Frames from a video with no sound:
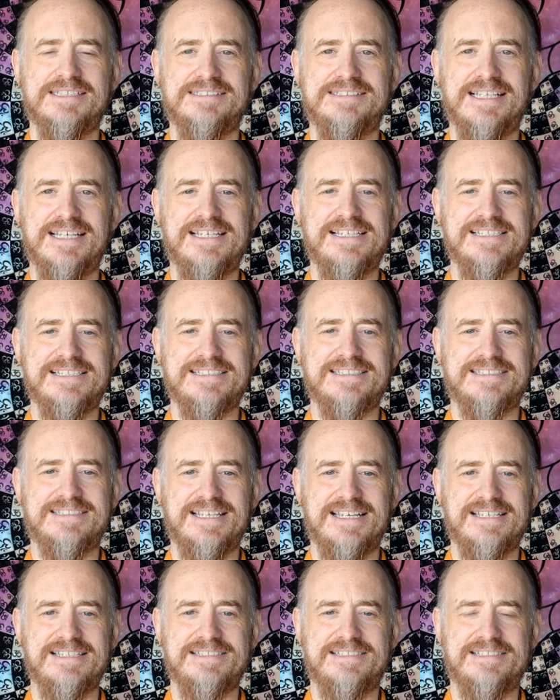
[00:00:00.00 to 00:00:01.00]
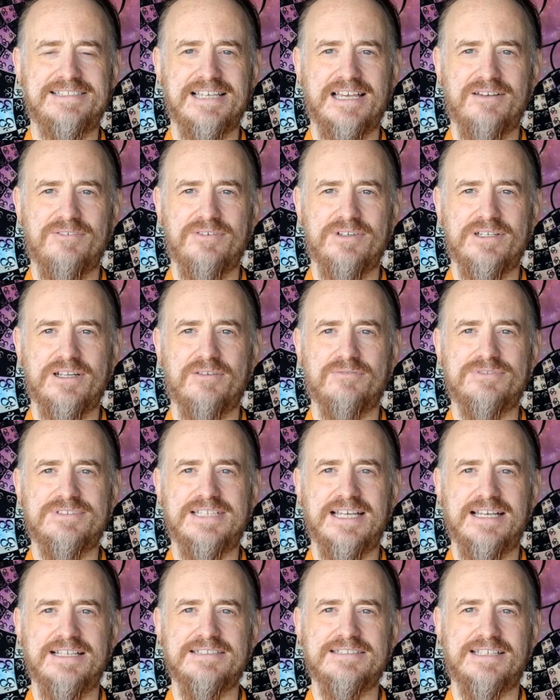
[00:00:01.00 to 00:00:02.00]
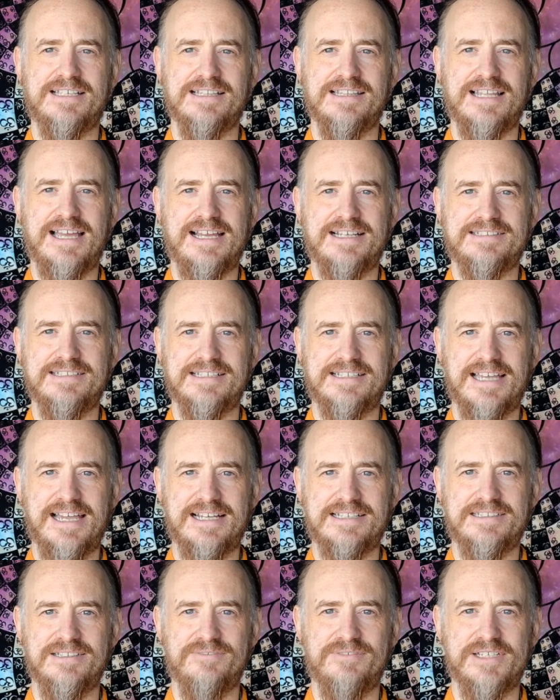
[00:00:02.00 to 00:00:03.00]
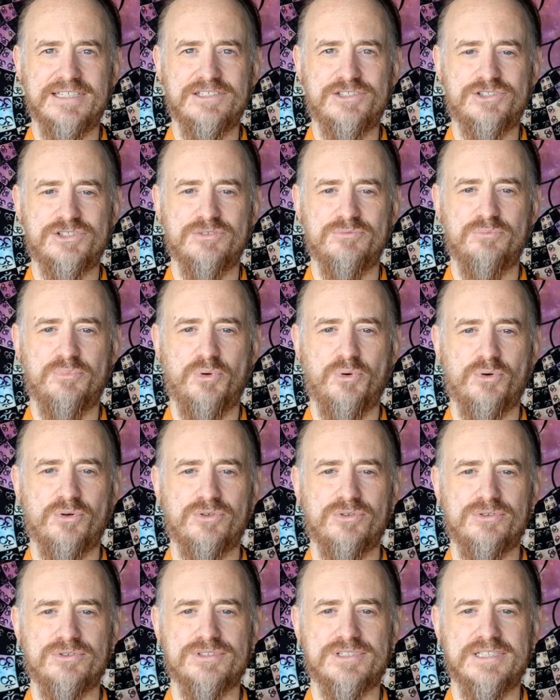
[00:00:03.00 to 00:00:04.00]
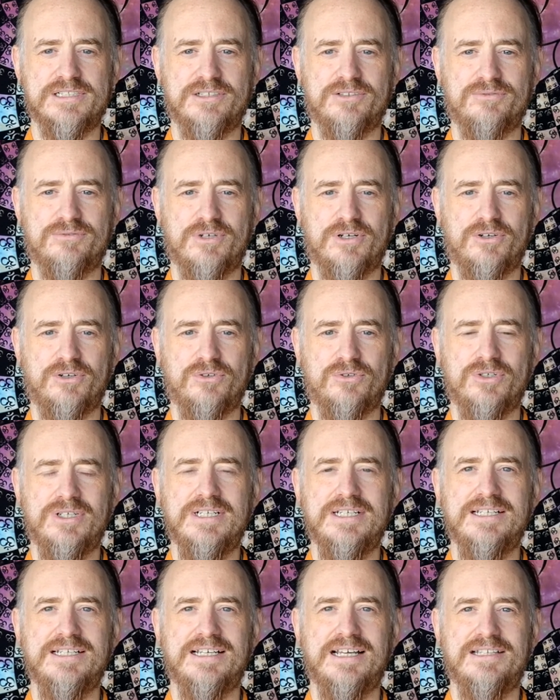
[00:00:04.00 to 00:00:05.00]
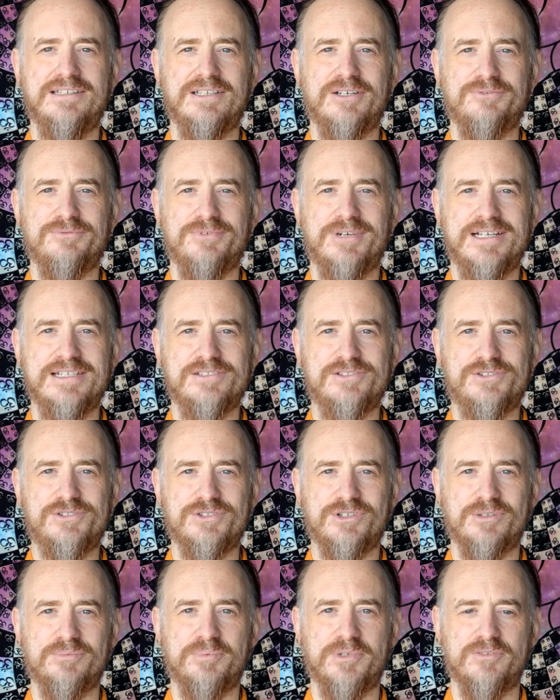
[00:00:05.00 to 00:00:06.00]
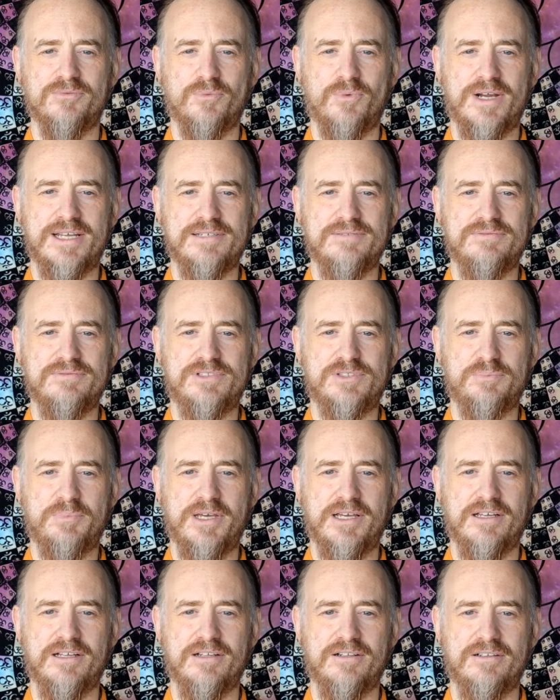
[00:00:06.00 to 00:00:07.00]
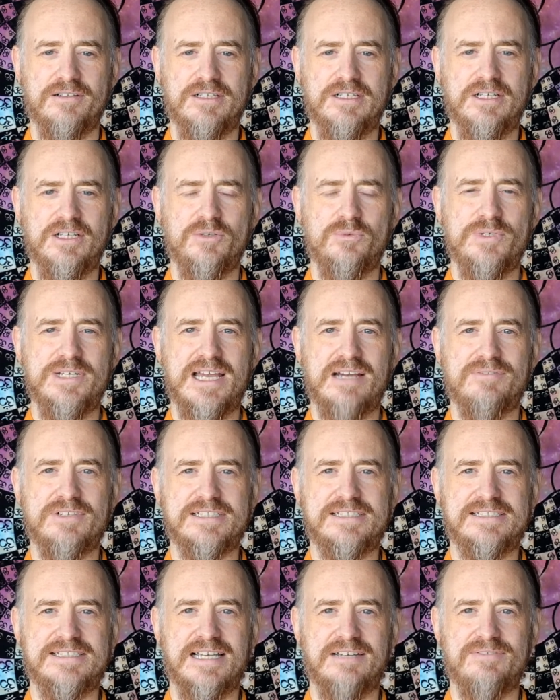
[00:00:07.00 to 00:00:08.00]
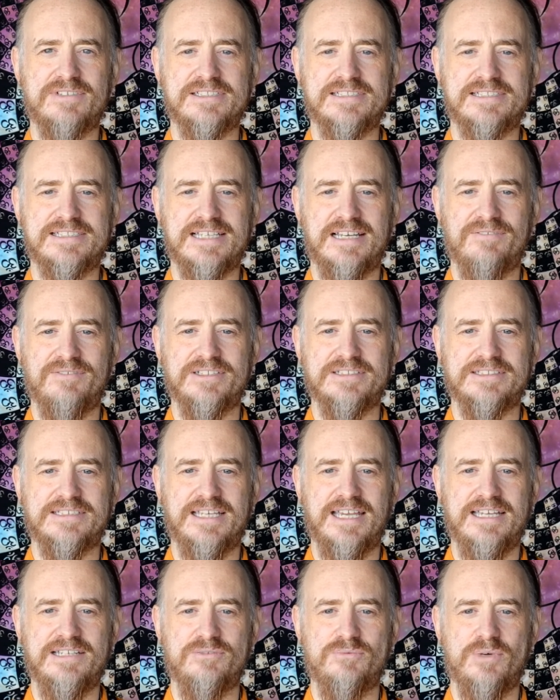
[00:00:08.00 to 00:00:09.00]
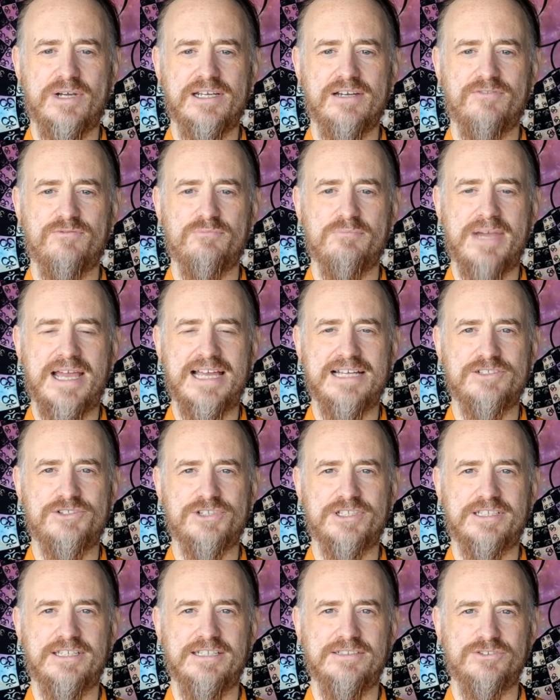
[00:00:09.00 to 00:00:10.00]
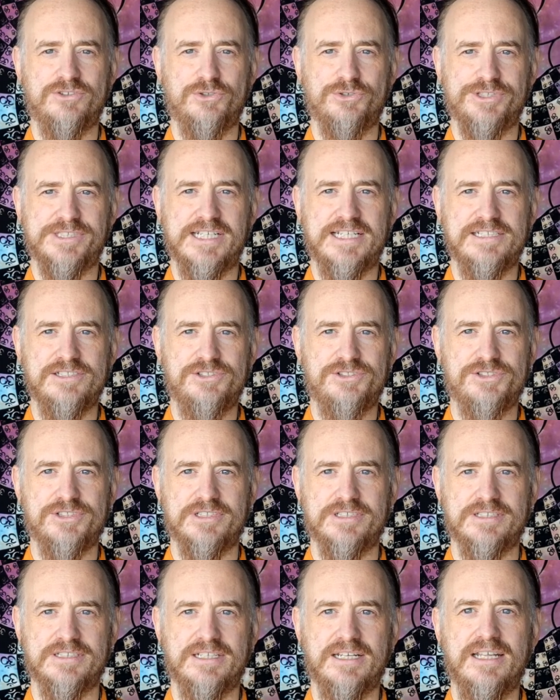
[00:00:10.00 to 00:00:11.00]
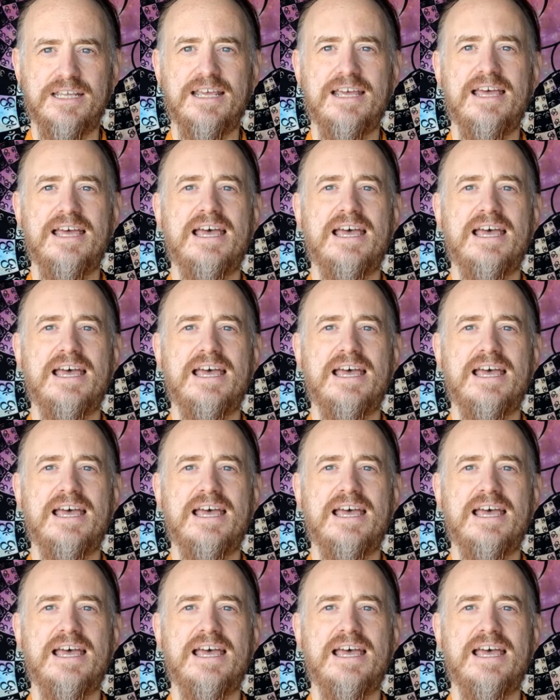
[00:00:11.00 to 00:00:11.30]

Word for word: Today is day 7 of 10 galactic activation portals in a row in the Red Serpent Wave Spell. We have a 7-7 gateway of magic and creation.